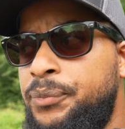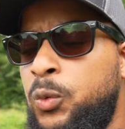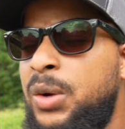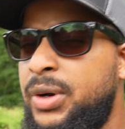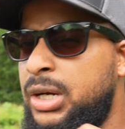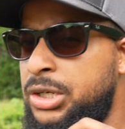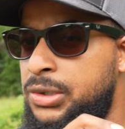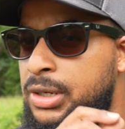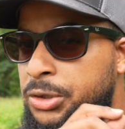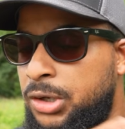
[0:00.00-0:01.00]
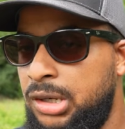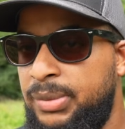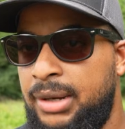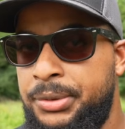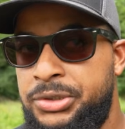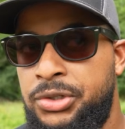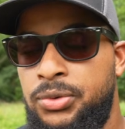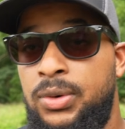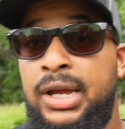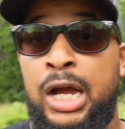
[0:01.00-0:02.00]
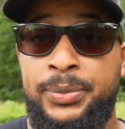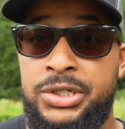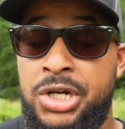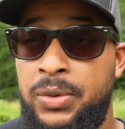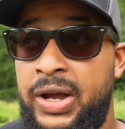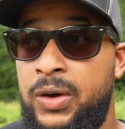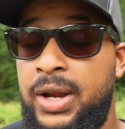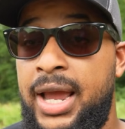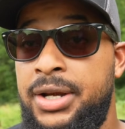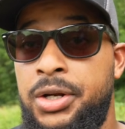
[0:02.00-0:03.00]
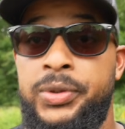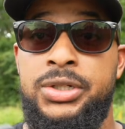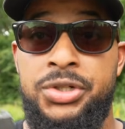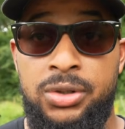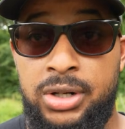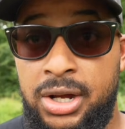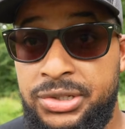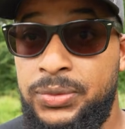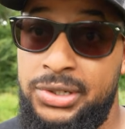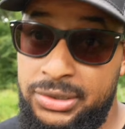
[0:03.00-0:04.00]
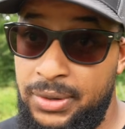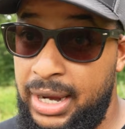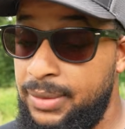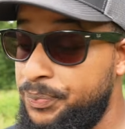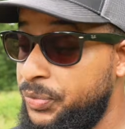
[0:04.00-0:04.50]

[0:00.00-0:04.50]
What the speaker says: the way we're going to do it, you're going to be able to help the show out at no additional cost, which is great.